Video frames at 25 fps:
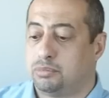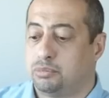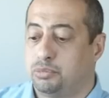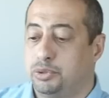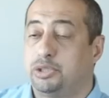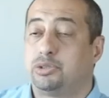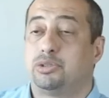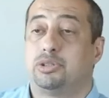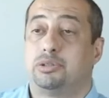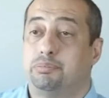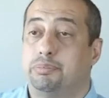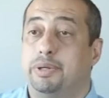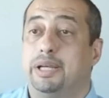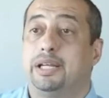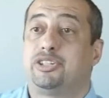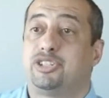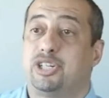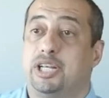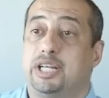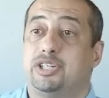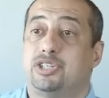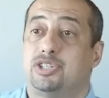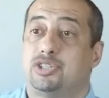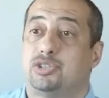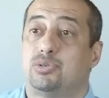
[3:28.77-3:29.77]
we could make
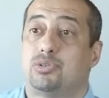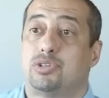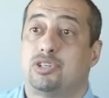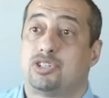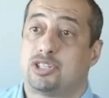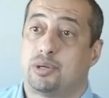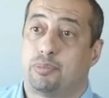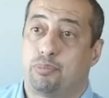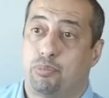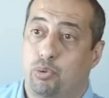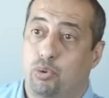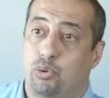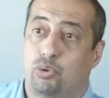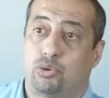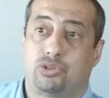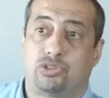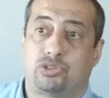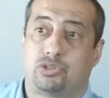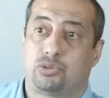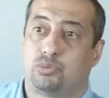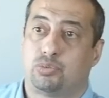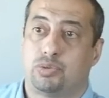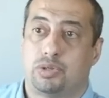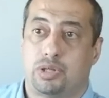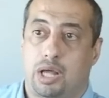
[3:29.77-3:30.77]
changes to the
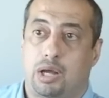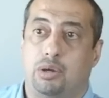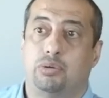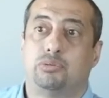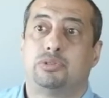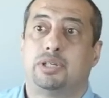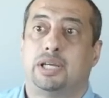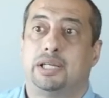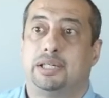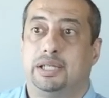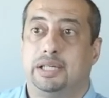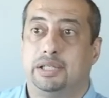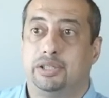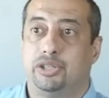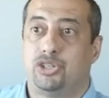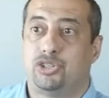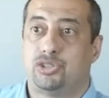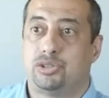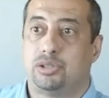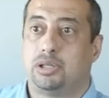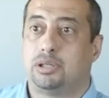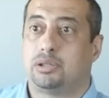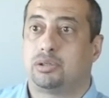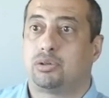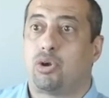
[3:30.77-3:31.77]
supports without any
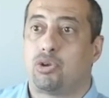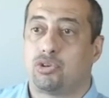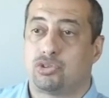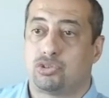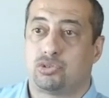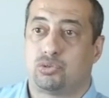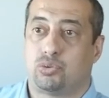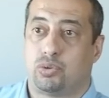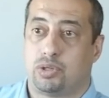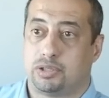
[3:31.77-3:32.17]
additional cost